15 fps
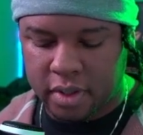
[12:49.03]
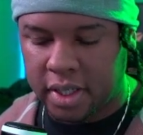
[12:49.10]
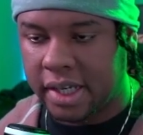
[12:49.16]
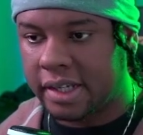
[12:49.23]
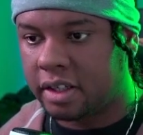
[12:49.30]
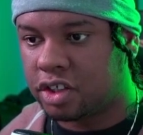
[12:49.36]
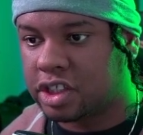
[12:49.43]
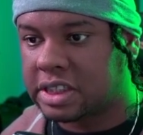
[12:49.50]

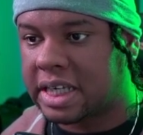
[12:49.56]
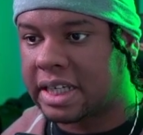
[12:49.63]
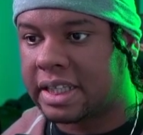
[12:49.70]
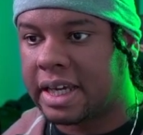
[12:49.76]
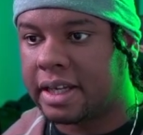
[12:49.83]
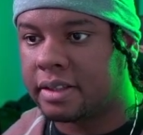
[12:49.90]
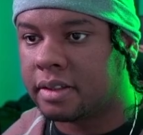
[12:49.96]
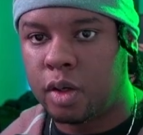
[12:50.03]
And just like
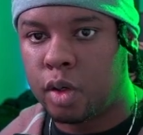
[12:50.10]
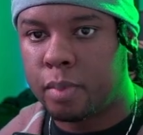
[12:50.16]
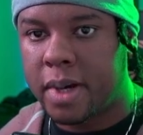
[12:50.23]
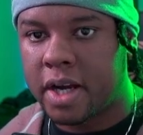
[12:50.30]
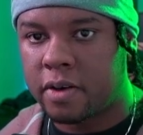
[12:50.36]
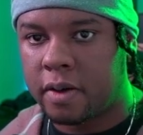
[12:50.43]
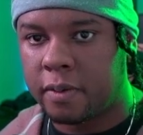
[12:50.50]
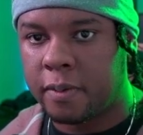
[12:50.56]
that, no
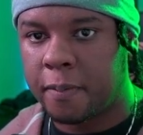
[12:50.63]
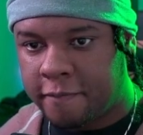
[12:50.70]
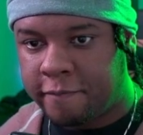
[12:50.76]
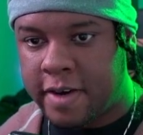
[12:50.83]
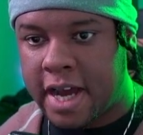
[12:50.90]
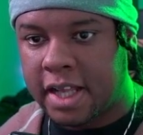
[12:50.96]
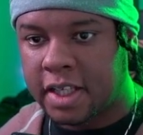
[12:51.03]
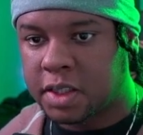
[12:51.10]
background.
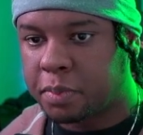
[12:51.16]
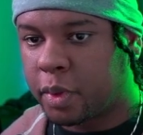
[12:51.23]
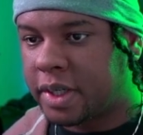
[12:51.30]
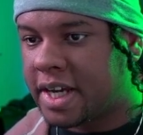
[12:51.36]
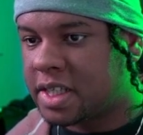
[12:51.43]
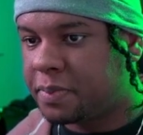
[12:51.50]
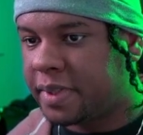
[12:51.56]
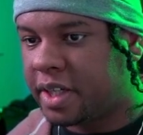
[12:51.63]
File export
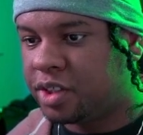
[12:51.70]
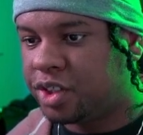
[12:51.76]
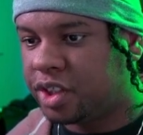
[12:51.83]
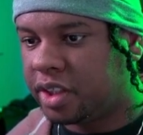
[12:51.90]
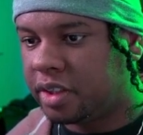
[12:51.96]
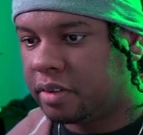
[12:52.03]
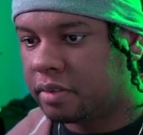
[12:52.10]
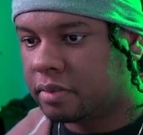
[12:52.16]
as P N
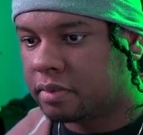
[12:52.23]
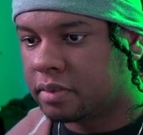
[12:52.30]
G.